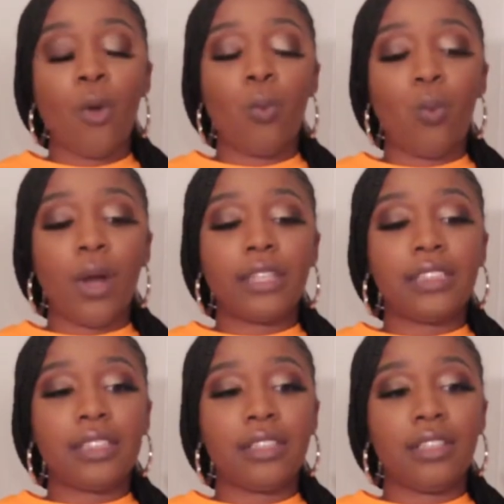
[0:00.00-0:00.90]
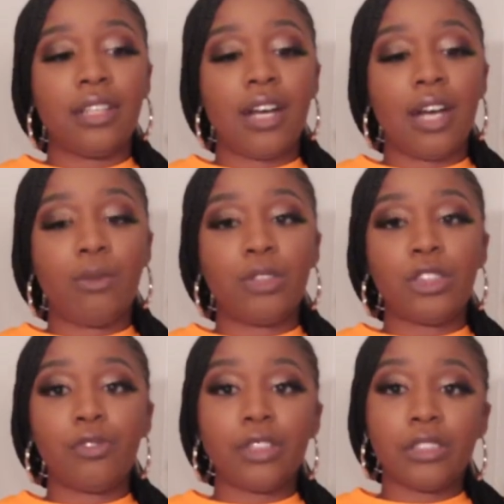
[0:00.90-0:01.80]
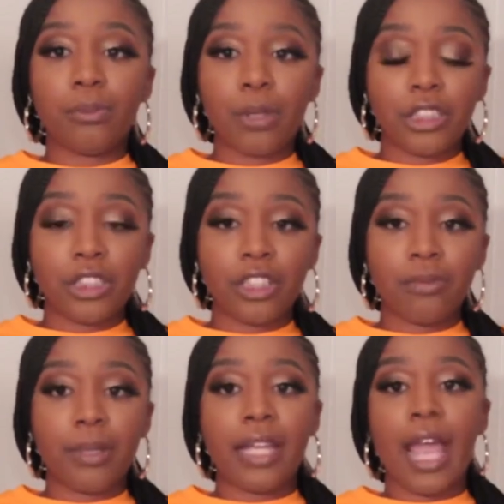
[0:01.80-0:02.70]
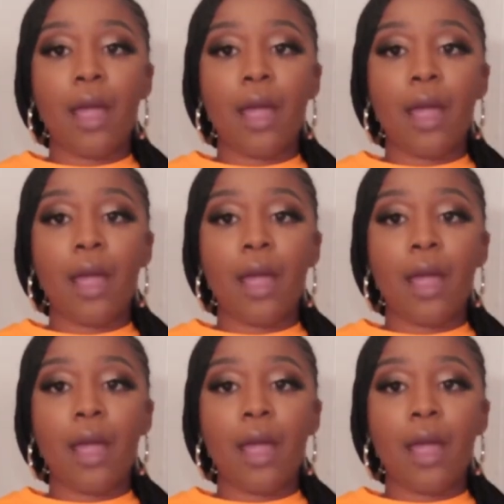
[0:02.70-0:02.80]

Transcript: What uh, was your first impression of me?